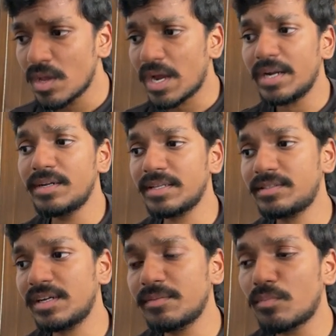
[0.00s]
i didn't
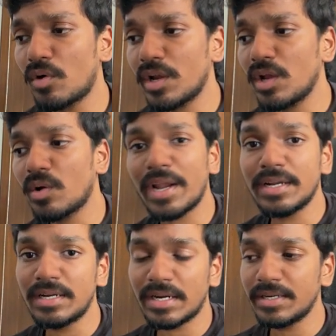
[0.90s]
test it at morning or i
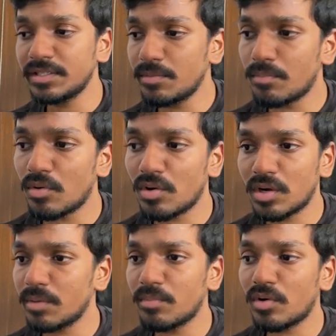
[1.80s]
didn't run at the
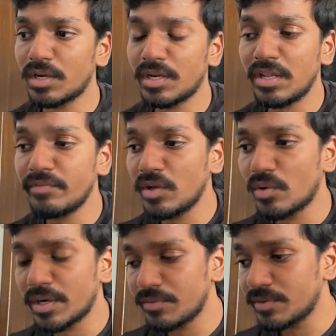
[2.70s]
board board at evening
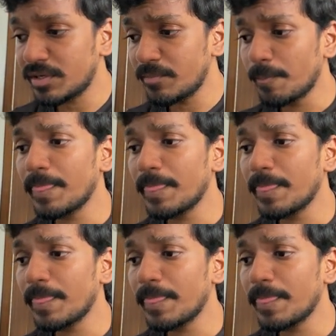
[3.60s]
or anywhere